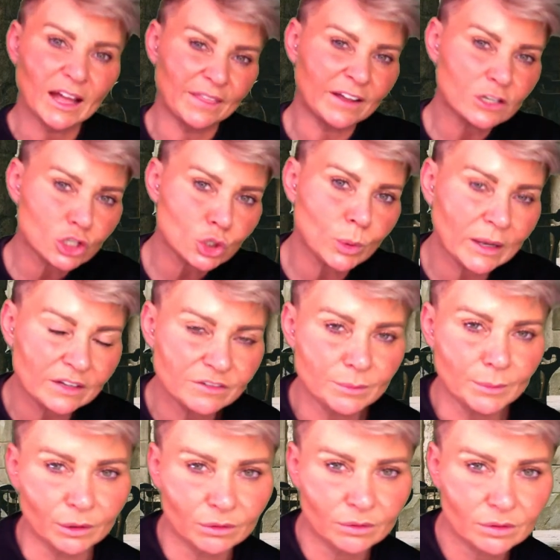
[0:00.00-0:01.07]
And that's
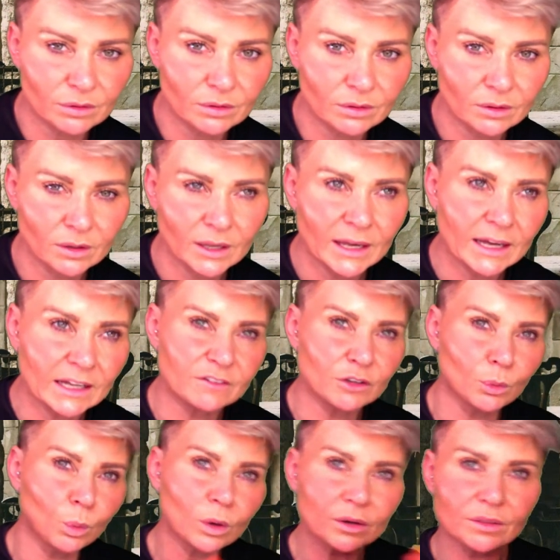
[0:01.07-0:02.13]
12 a month. And
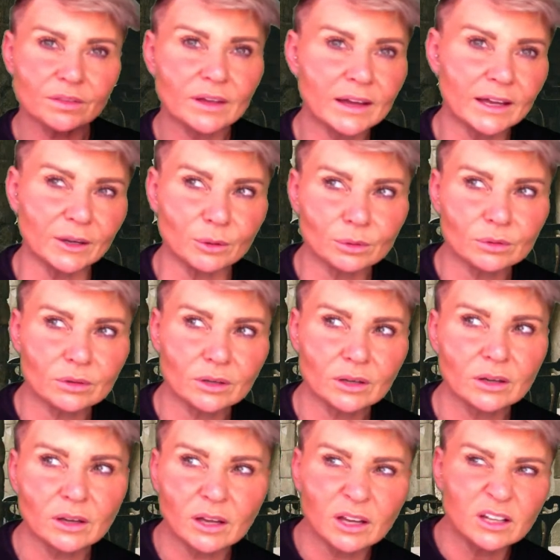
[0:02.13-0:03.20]
if you work that out,
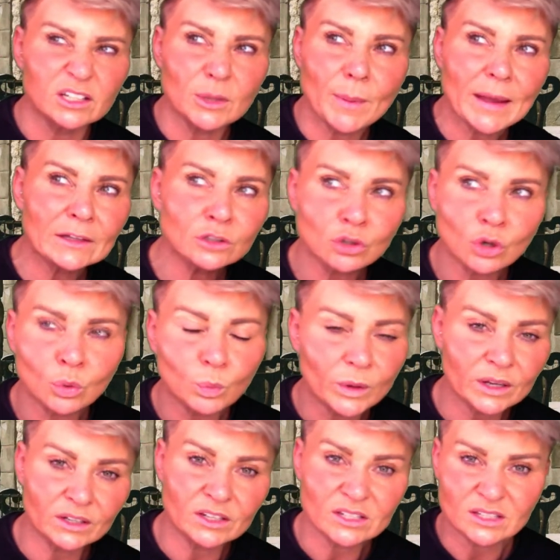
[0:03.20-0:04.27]
depending on
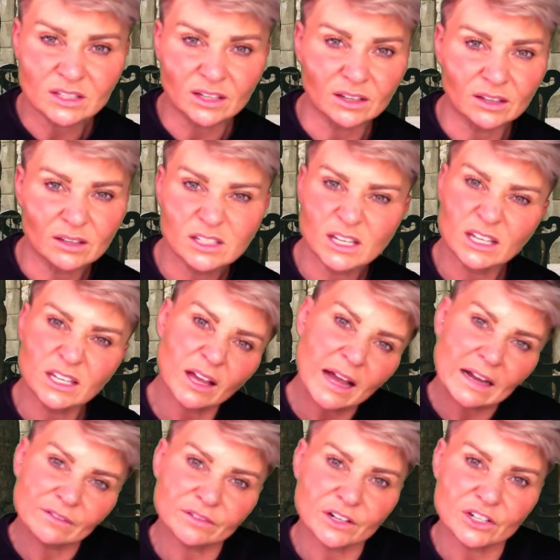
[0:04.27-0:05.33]
where you stay, say you
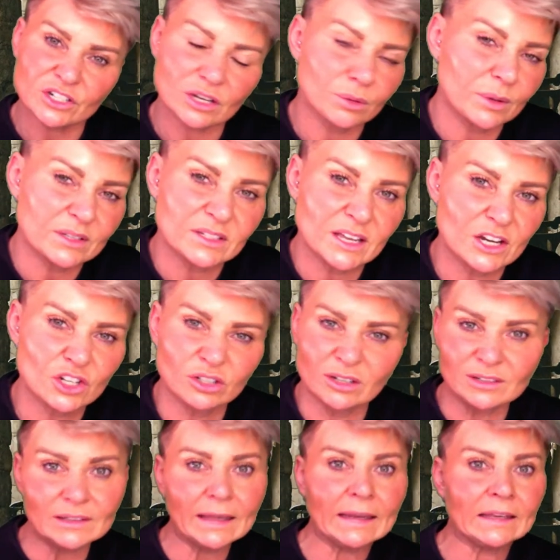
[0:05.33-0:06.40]
averaged out a
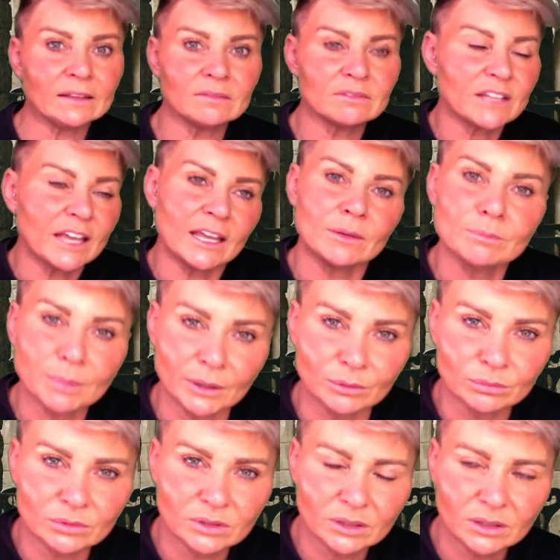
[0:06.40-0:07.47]
session at
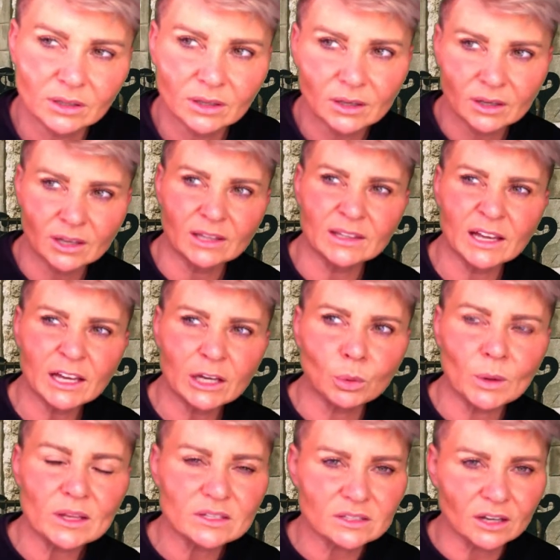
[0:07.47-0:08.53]
£9–10,
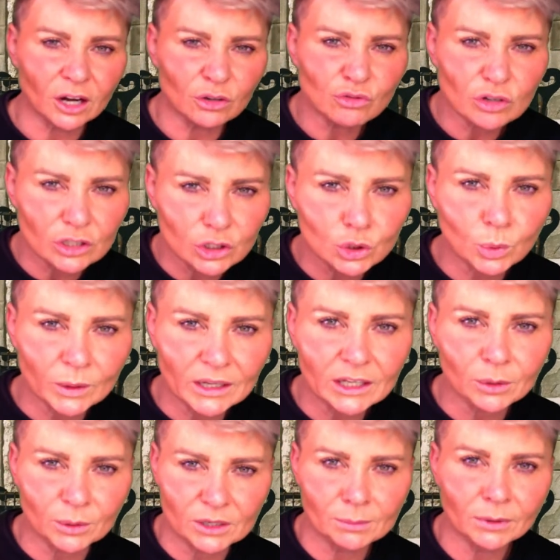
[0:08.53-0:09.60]
that equates to
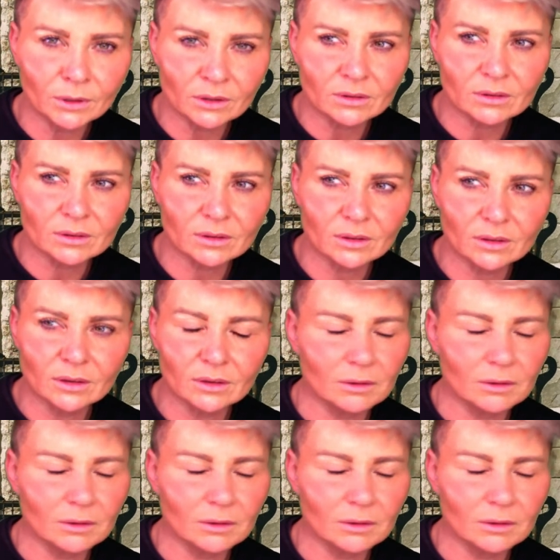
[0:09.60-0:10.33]
120 quid a month.